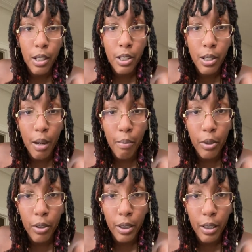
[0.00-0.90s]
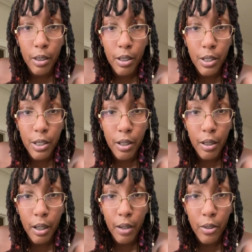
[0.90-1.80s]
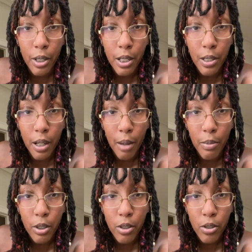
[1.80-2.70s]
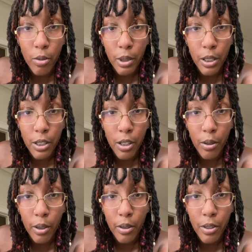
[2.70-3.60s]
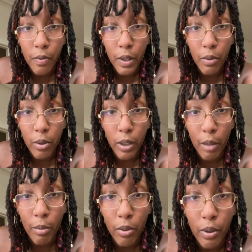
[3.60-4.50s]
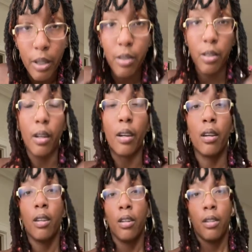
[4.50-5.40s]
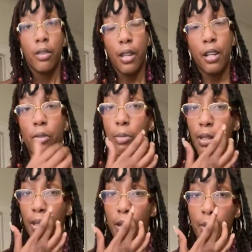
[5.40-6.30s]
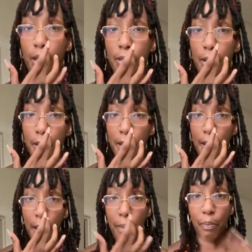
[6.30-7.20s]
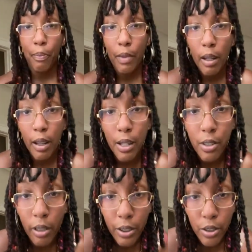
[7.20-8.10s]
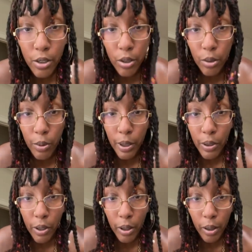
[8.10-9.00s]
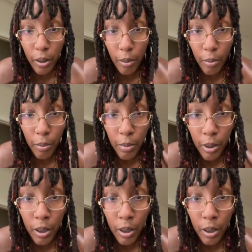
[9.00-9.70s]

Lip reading: they stop burning in the sun after they stop consuming seed oils in favor of animal fats. Yeah, thank you for bringing that up, because I was going to say that. It has a lot to do with the